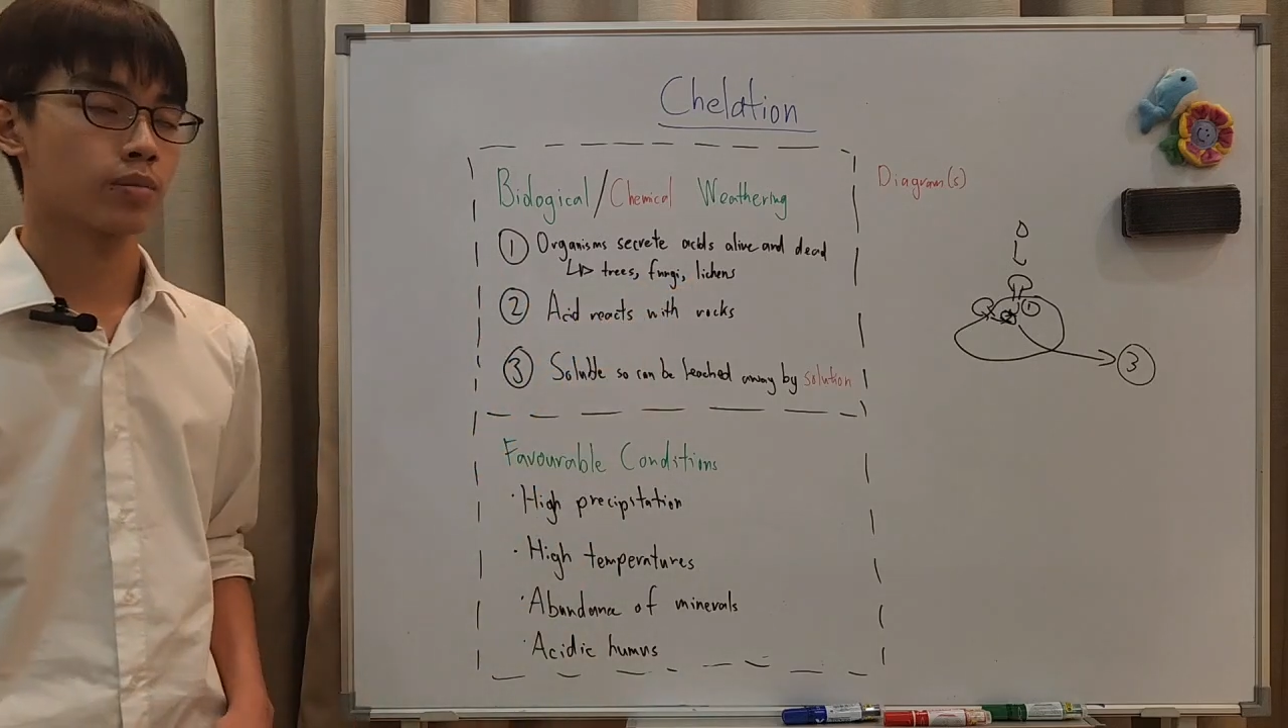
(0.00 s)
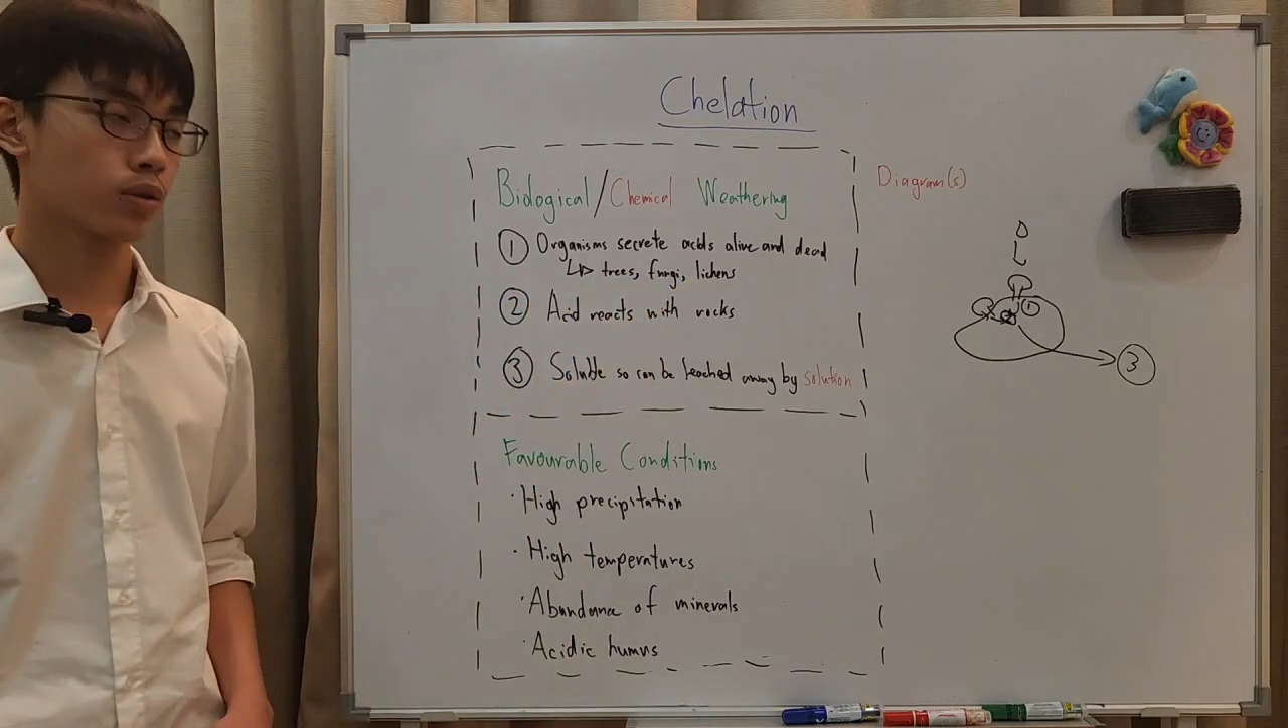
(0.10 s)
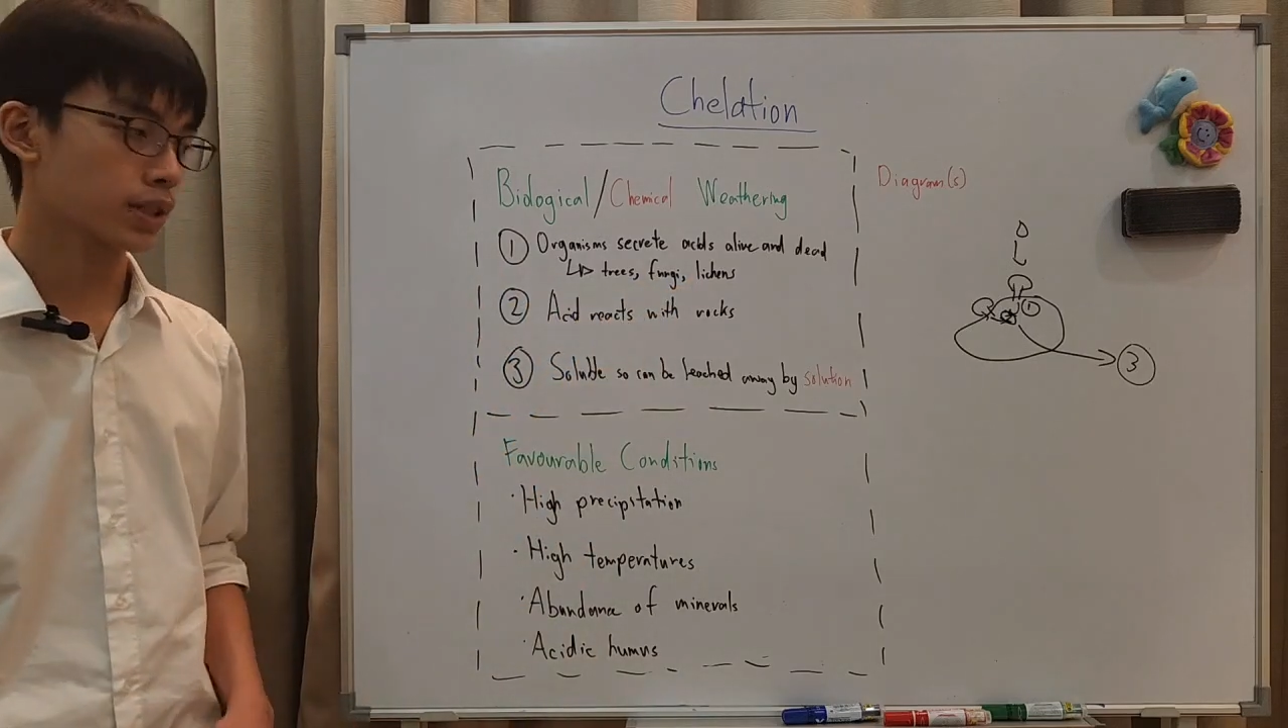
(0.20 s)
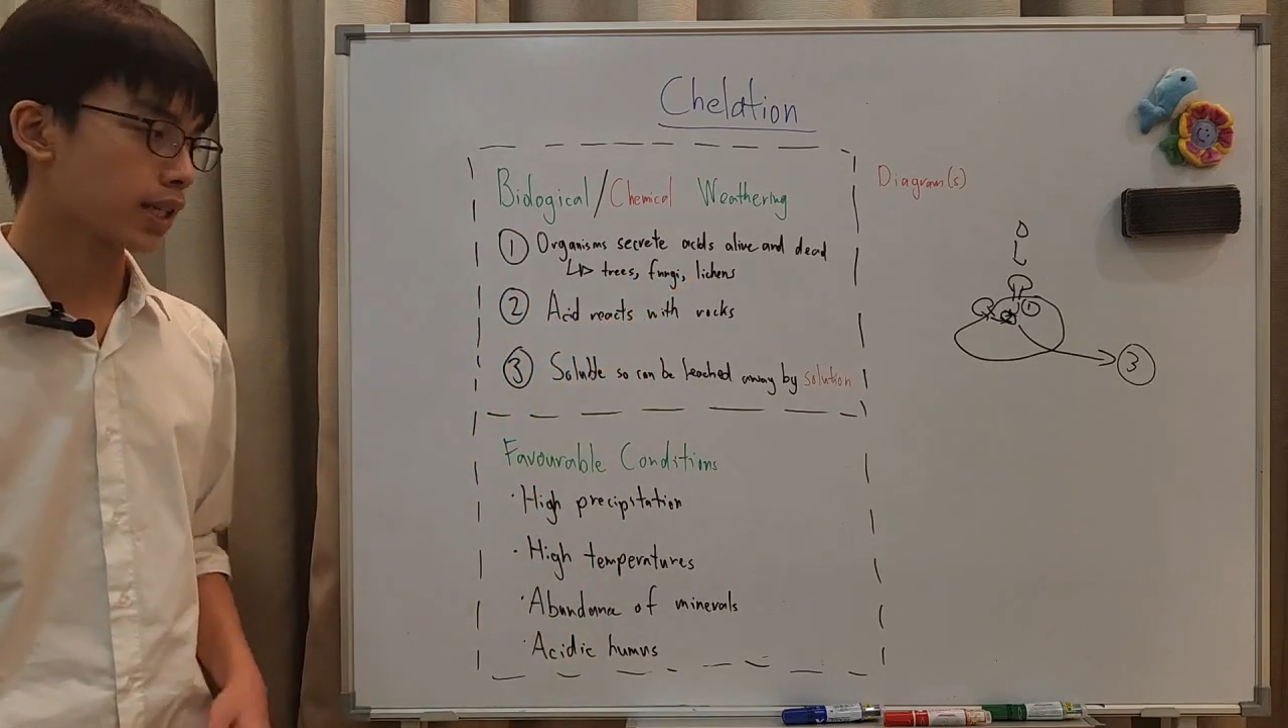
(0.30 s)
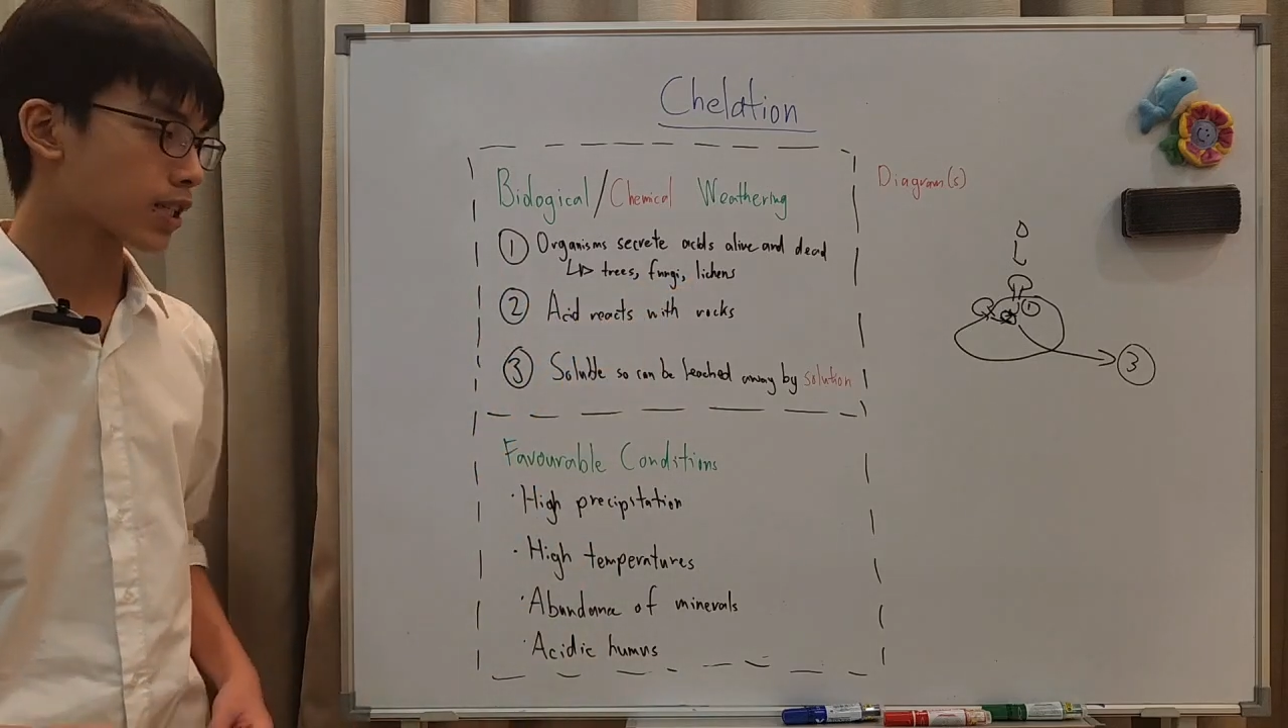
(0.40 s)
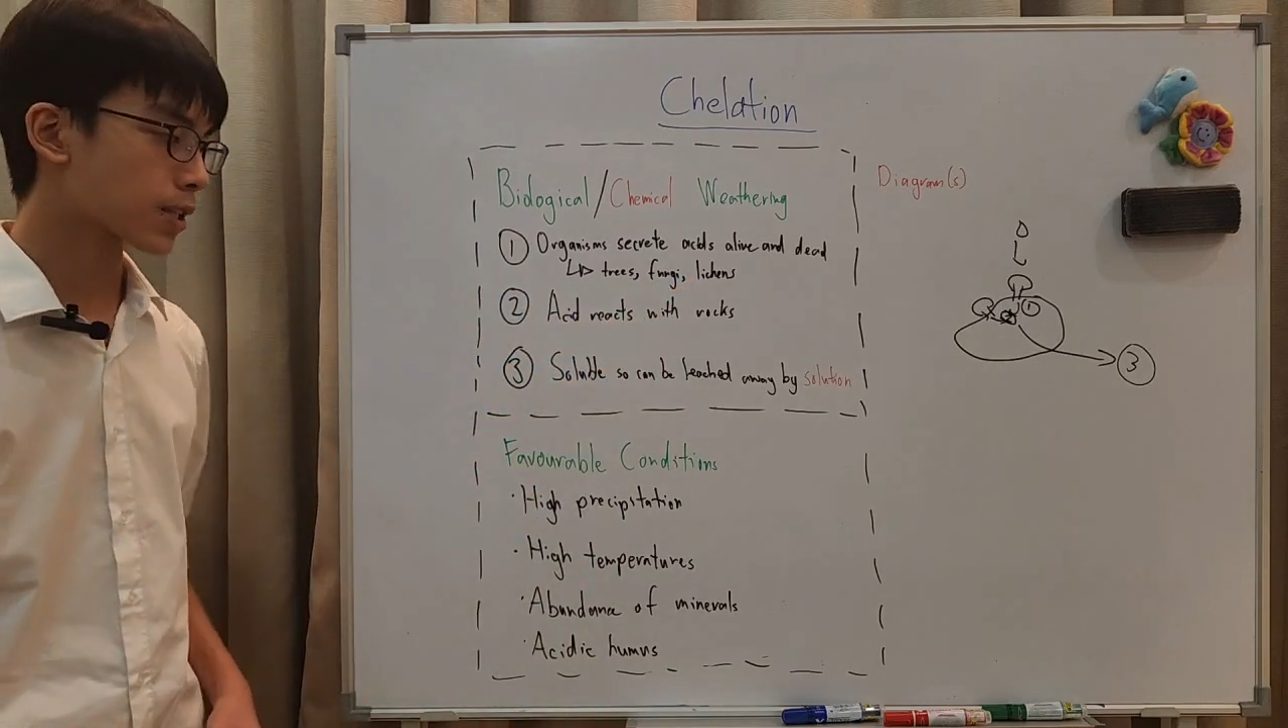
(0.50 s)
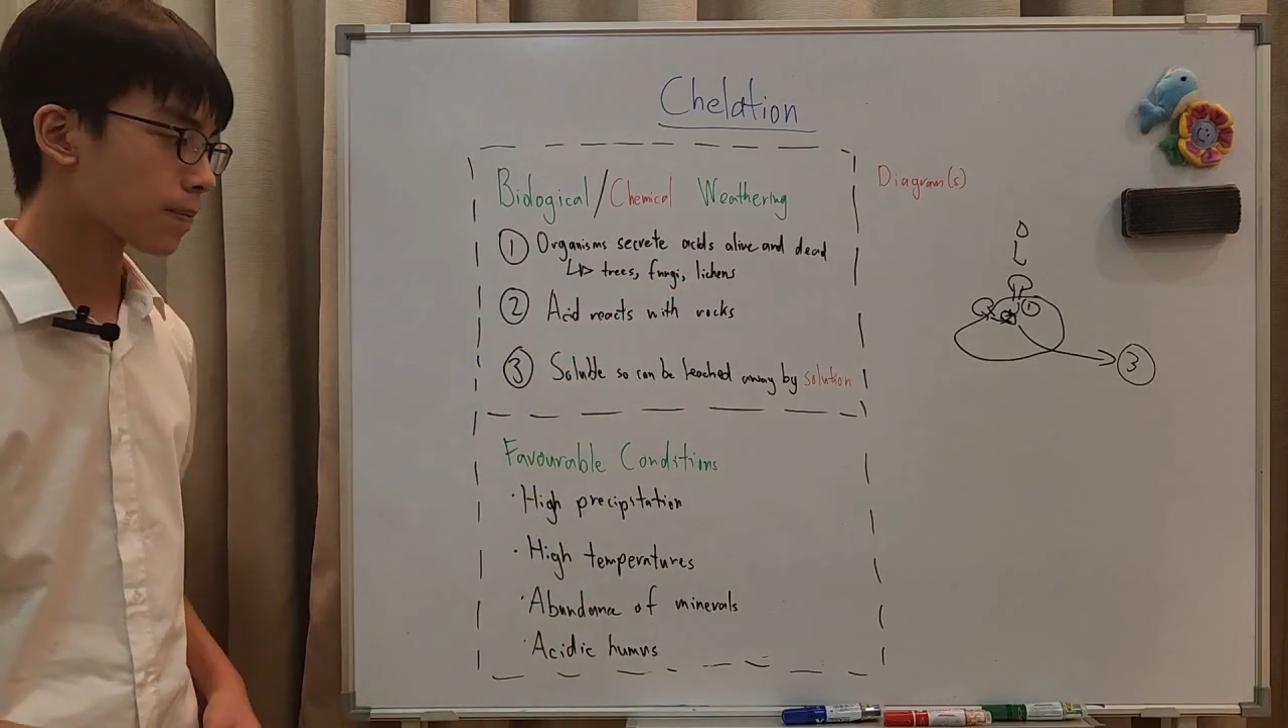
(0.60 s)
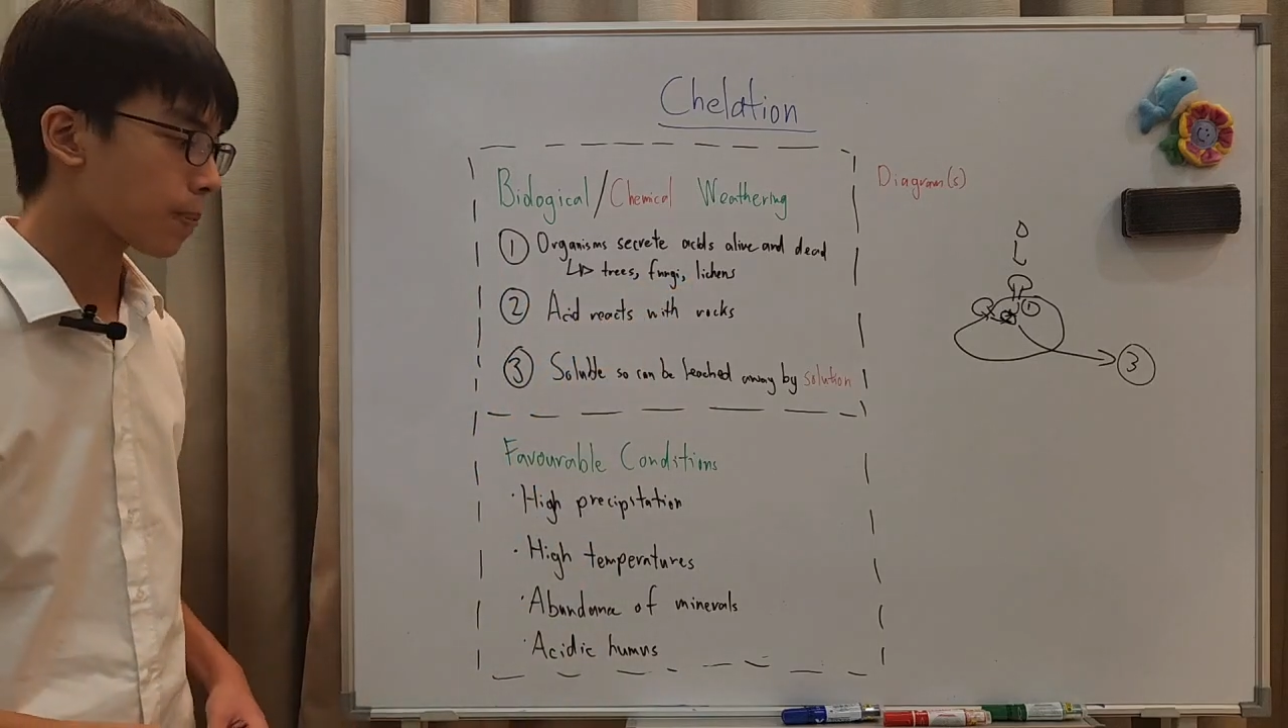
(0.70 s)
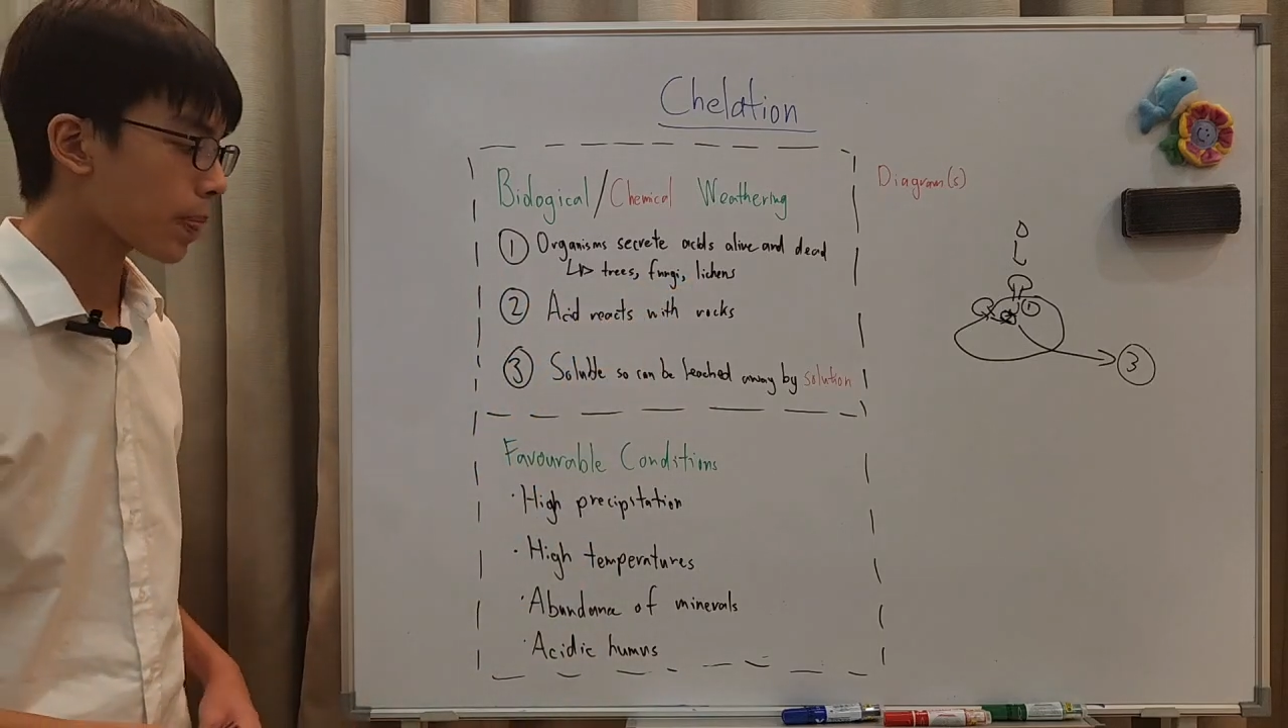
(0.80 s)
process.